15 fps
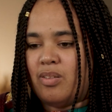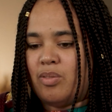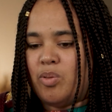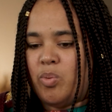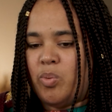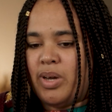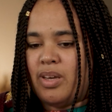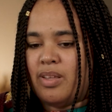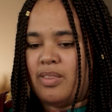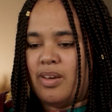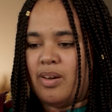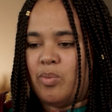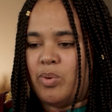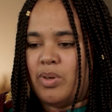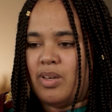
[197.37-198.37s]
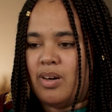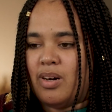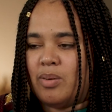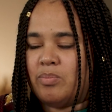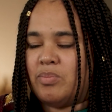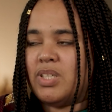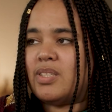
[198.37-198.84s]
the way that we
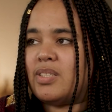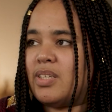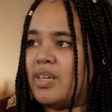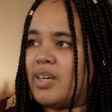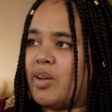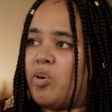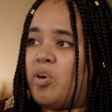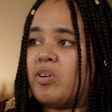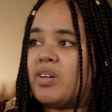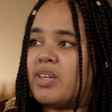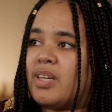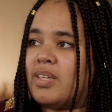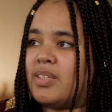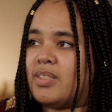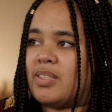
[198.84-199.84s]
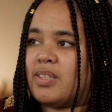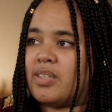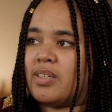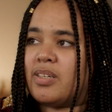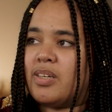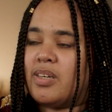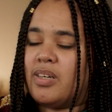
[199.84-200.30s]
are meeting and
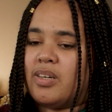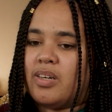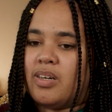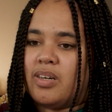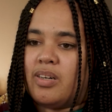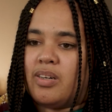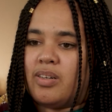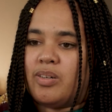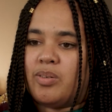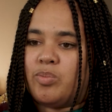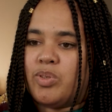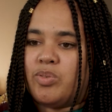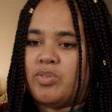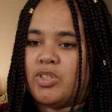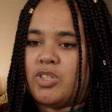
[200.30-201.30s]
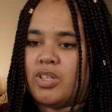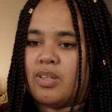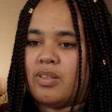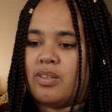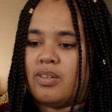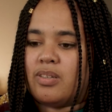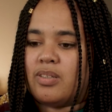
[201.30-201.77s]
organizing with each
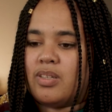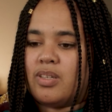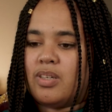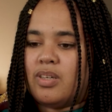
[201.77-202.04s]
other.